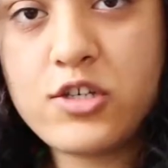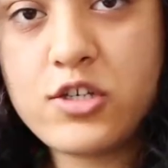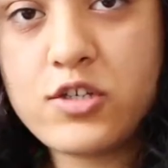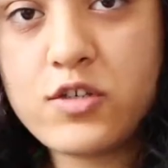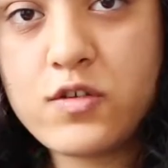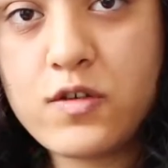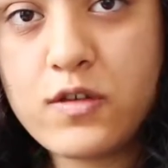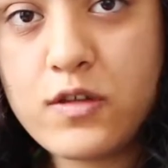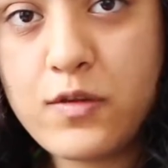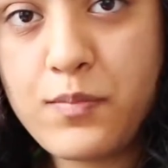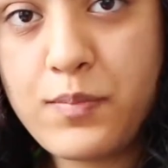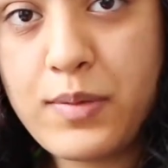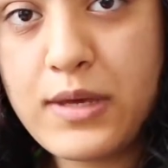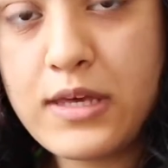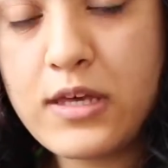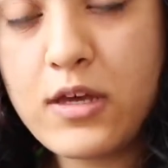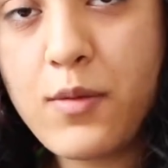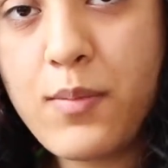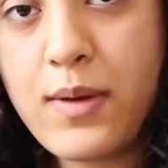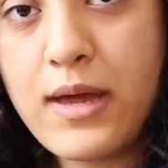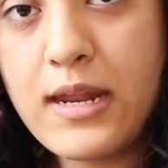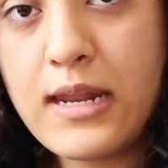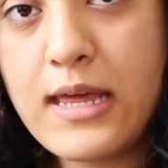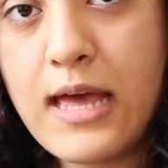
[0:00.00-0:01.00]
just going to pick
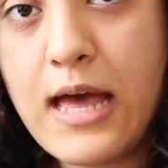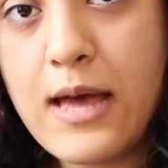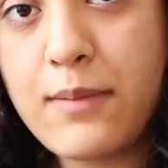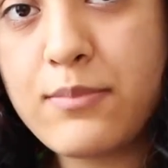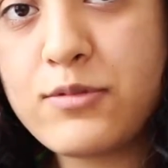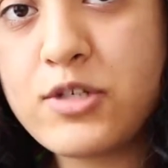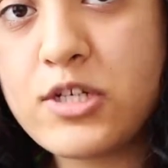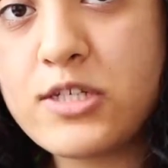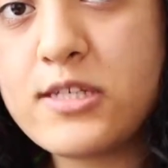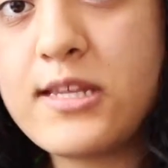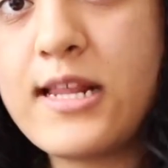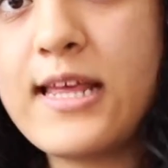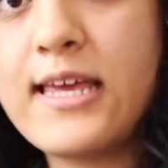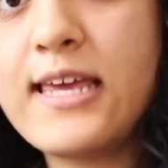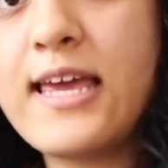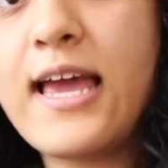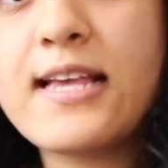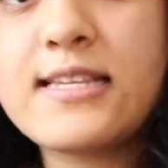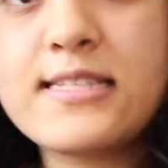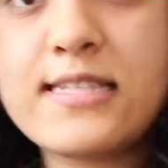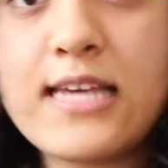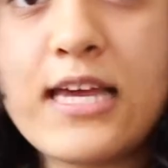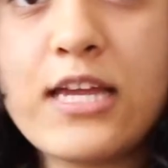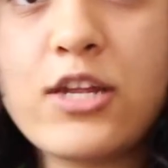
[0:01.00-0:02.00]
your bunny up just like
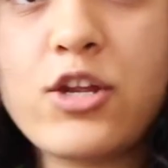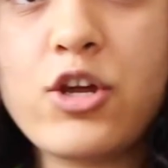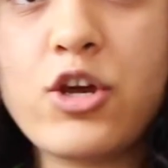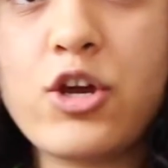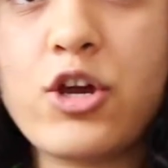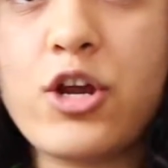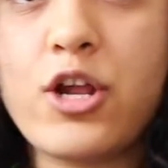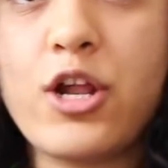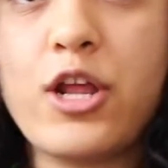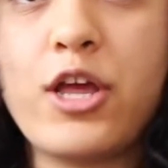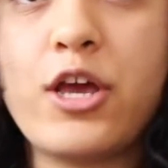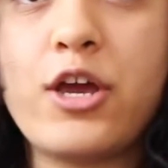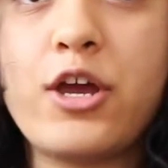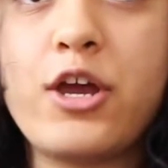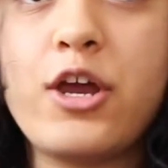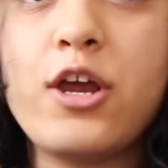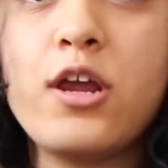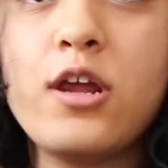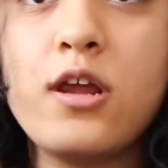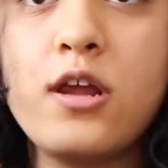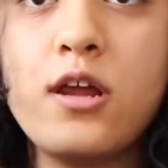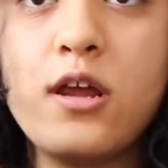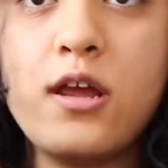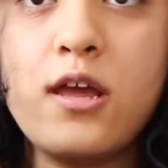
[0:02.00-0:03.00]
I said
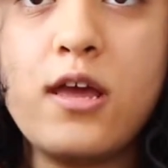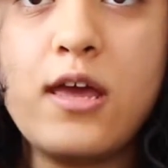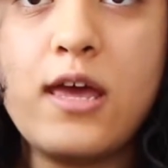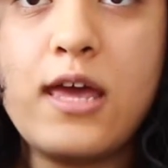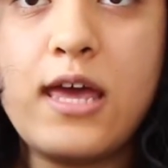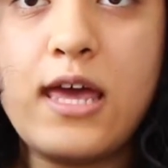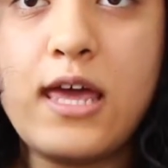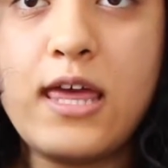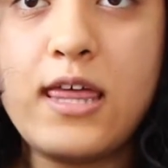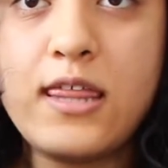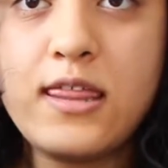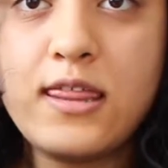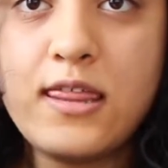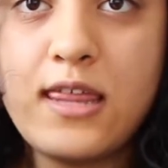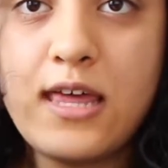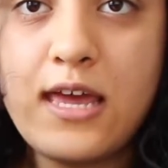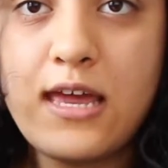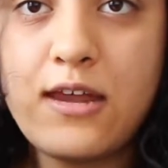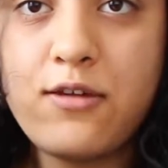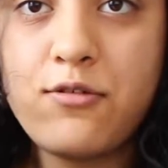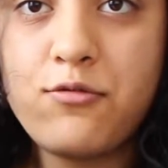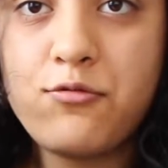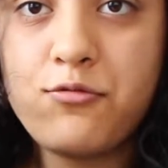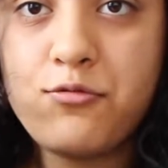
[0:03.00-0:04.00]
earlier, and
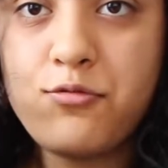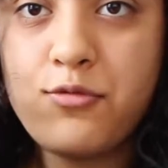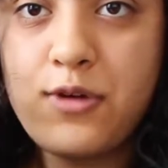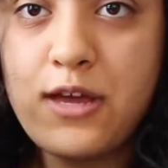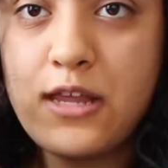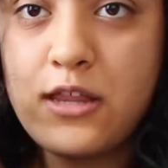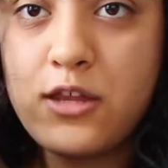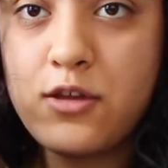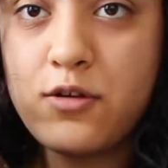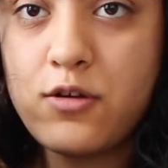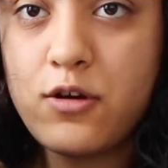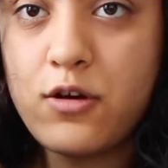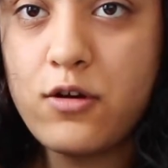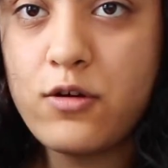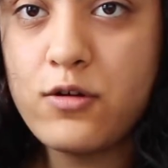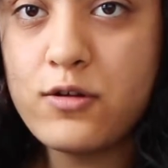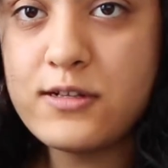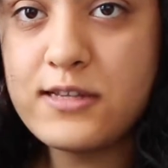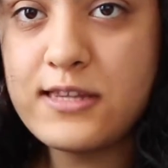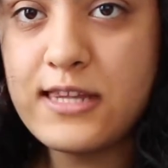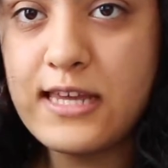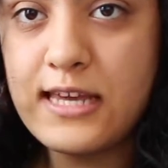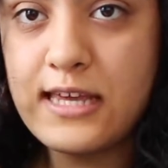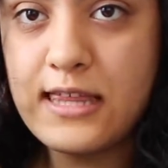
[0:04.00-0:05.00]
then when you're
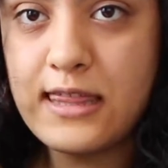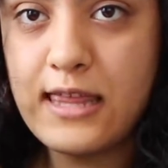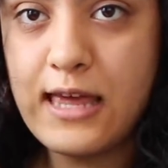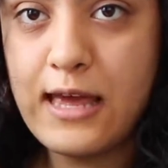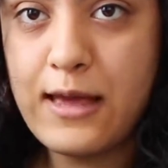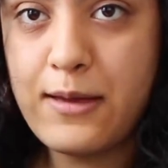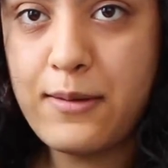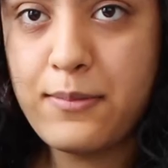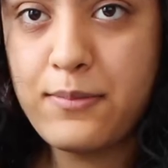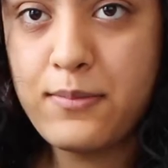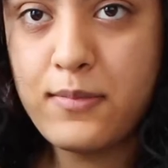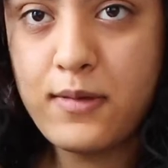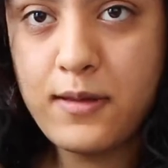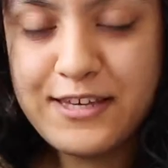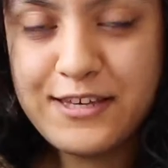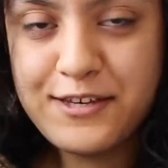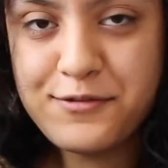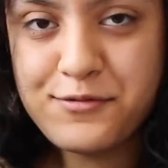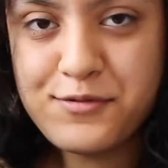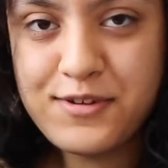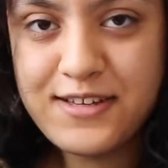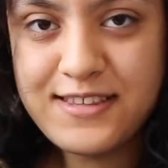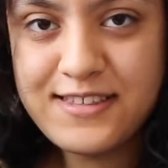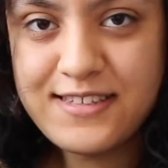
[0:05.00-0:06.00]
holding them,
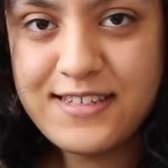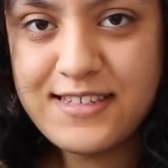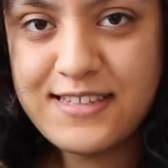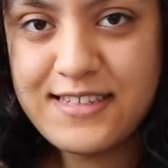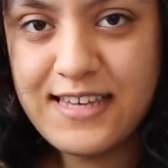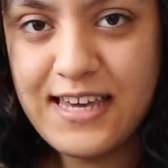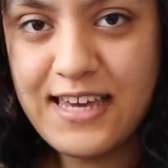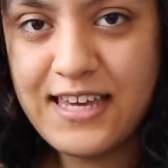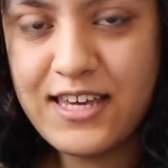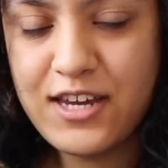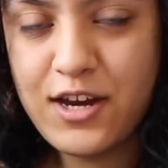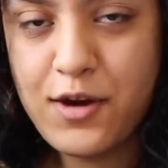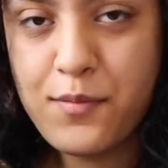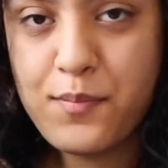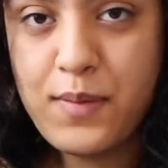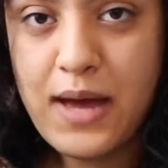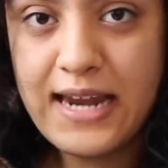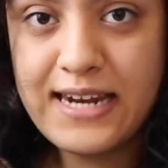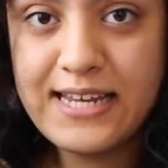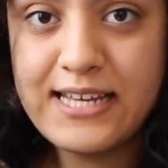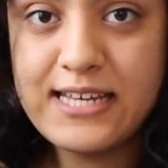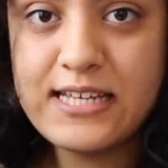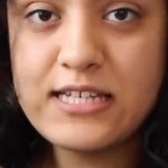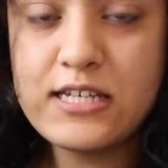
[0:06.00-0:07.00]
you want to take your
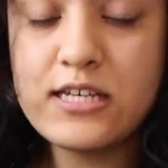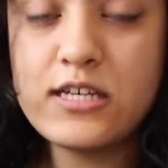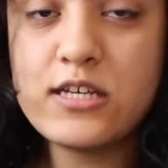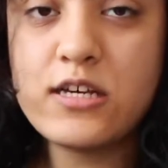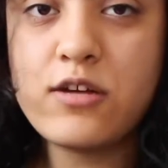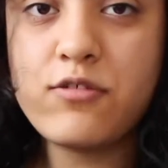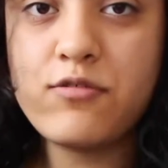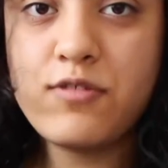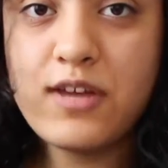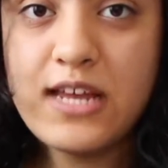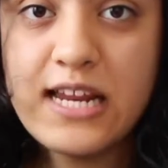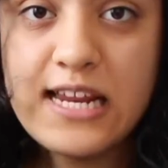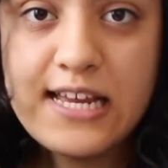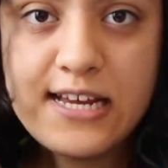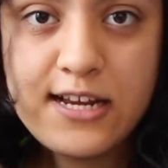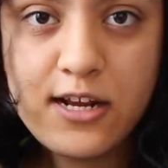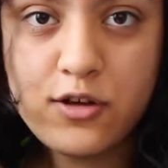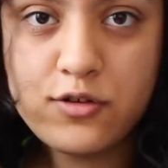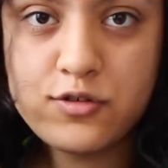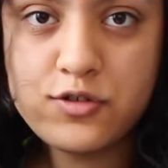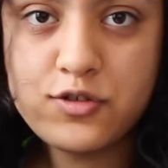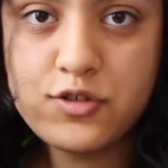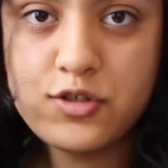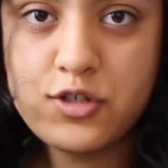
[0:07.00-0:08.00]
bunny really
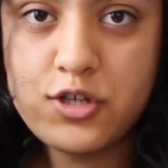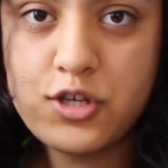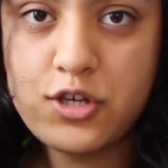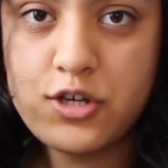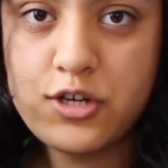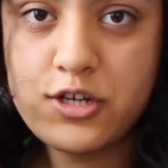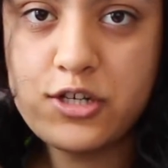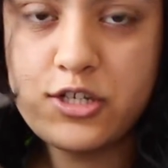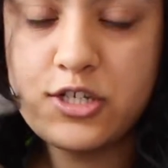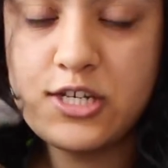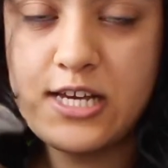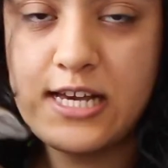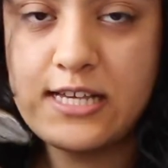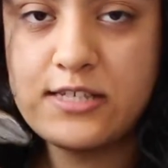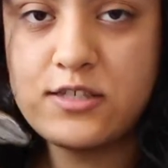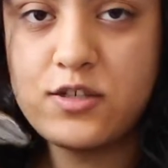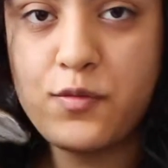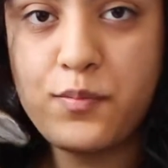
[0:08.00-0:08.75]
close to your chest.